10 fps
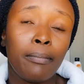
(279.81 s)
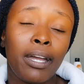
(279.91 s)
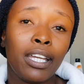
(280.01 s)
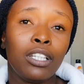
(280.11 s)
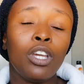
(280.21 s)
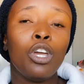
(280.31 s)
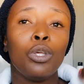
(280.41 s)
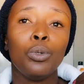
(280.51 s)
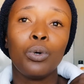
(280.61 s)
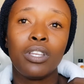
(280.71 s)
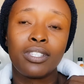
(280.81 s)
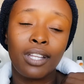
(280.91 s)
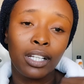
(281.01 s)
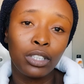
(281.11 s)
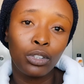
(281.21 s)
Market, you
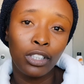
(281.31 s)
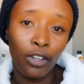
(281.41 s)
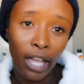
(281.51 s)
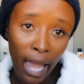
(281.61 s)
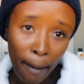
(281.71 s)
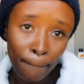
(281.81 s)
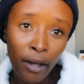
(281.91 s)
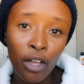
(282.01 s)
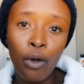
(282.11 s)
install it on your app.